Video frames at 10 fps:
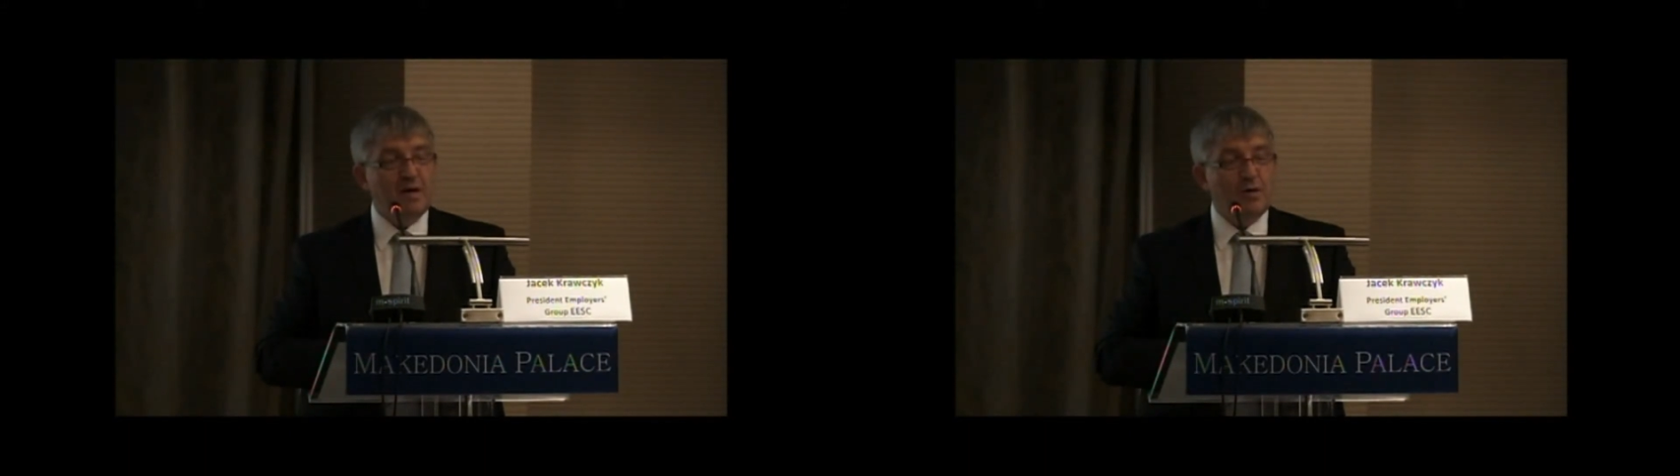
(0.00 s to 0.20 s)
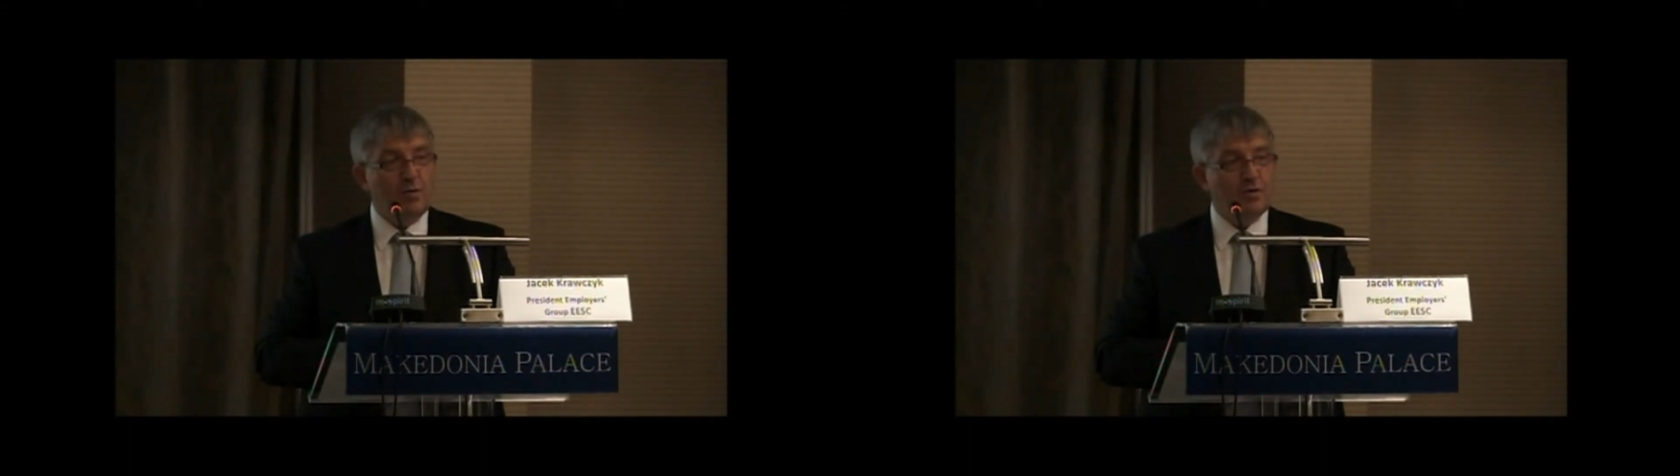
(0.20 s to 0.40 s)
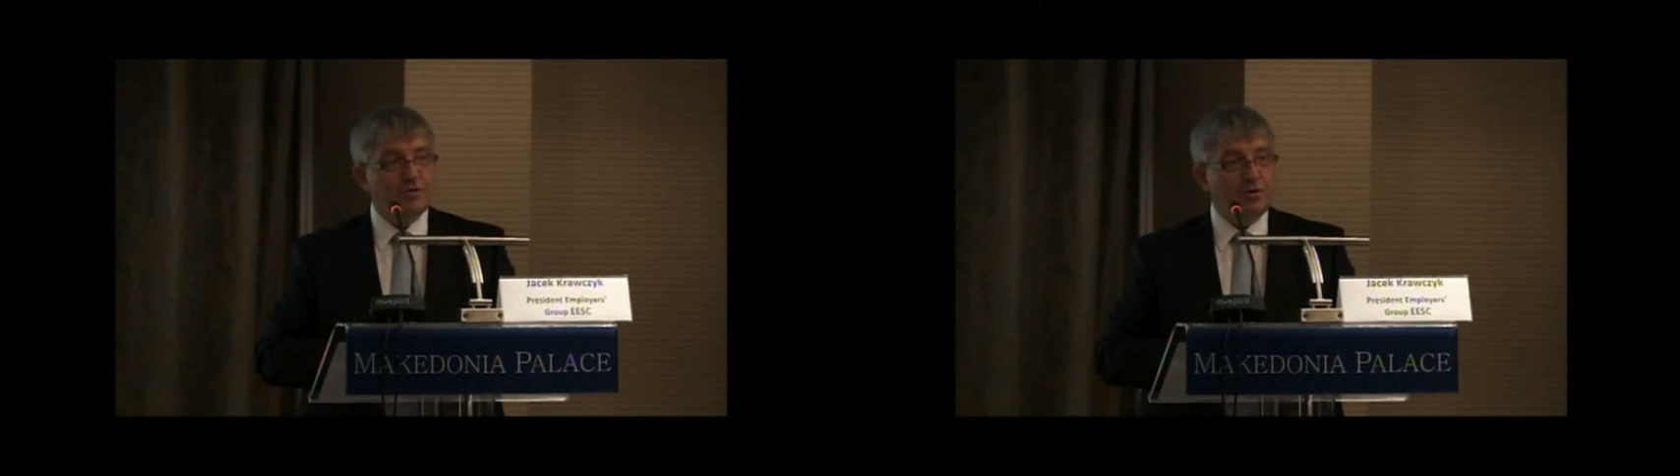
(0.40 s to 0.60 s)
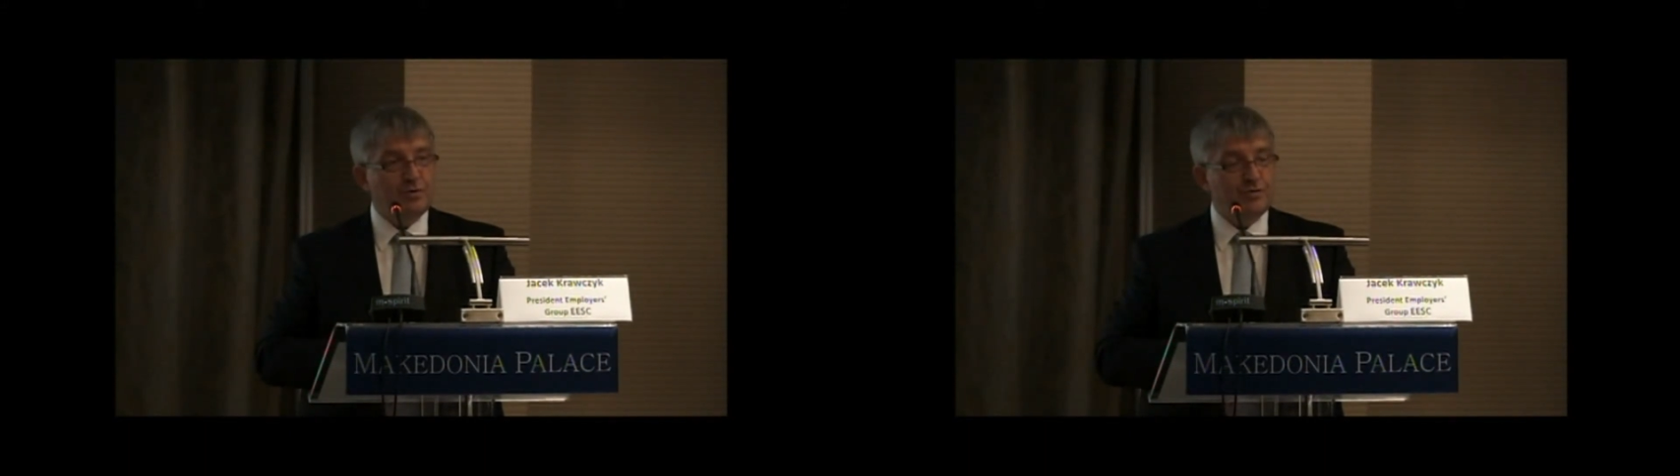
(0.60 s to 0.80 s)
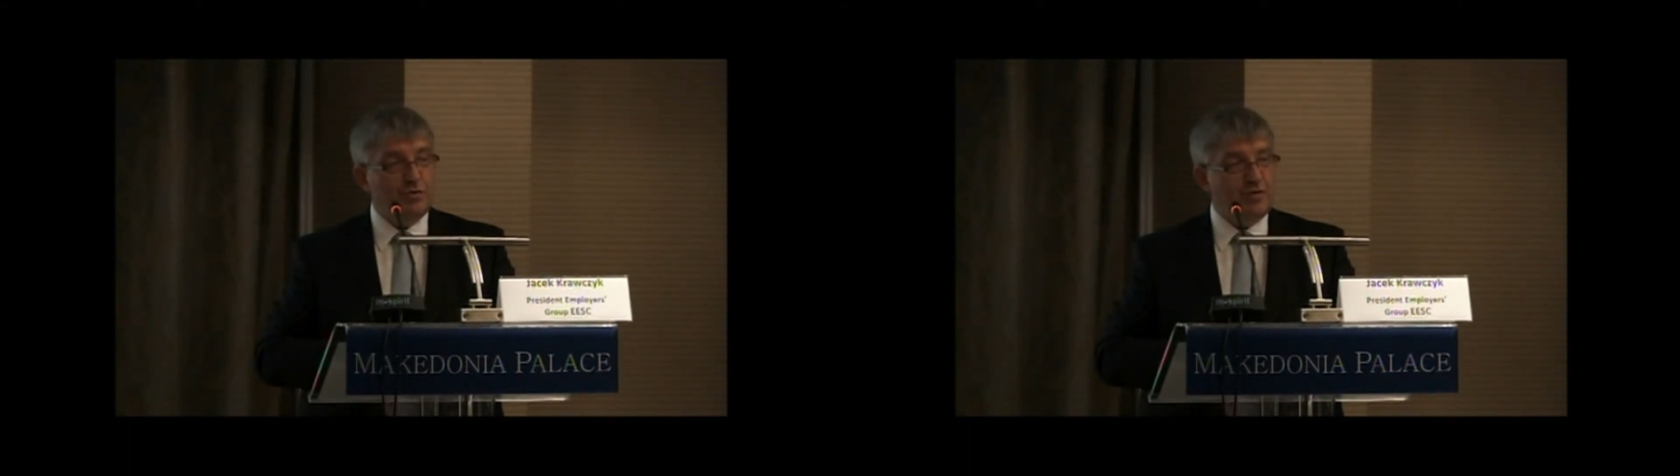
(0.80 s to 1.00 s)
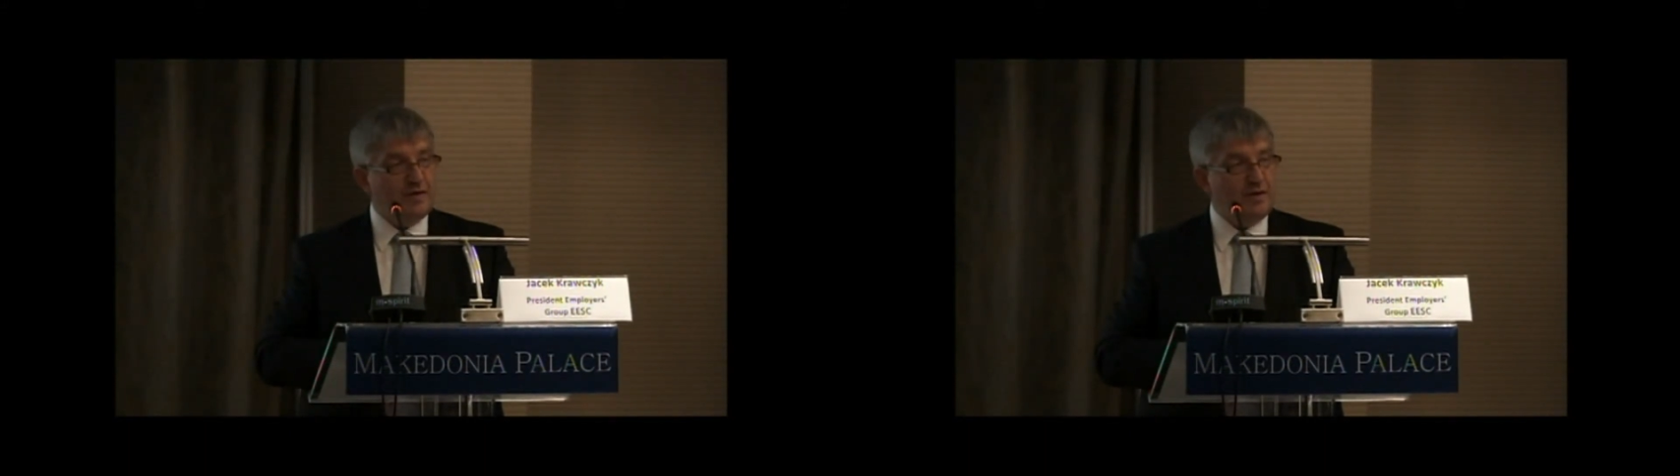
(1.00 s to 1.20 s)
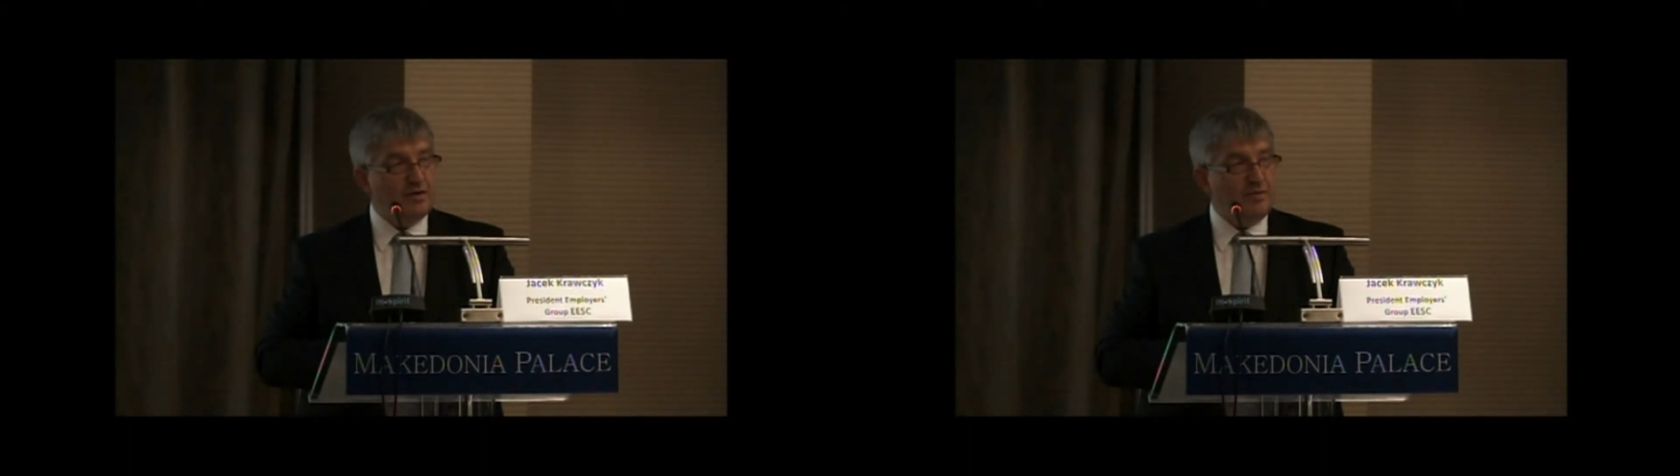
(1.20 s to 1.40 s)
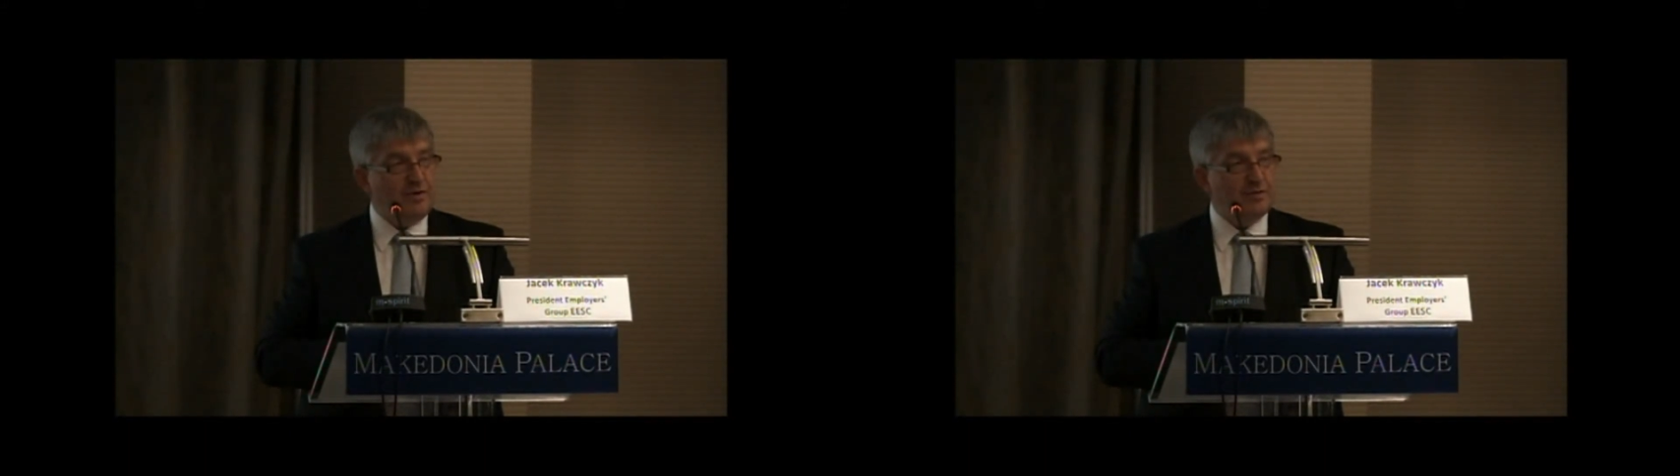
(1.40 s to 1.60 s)
Warsaw School of
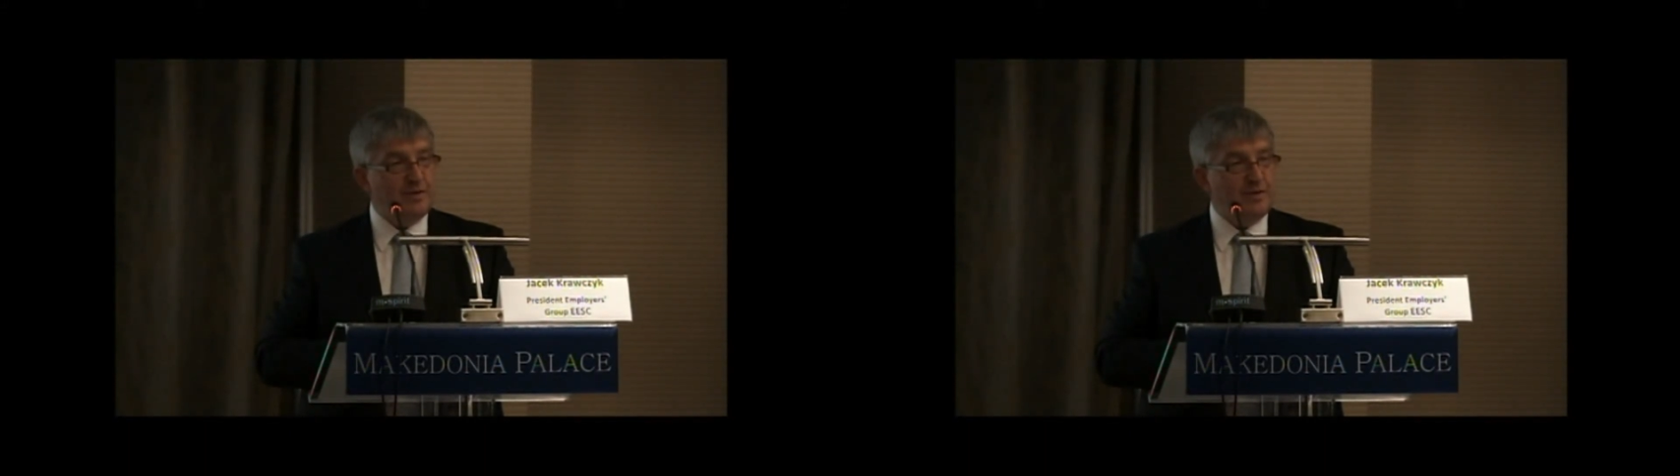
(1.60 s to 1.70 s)
Economics,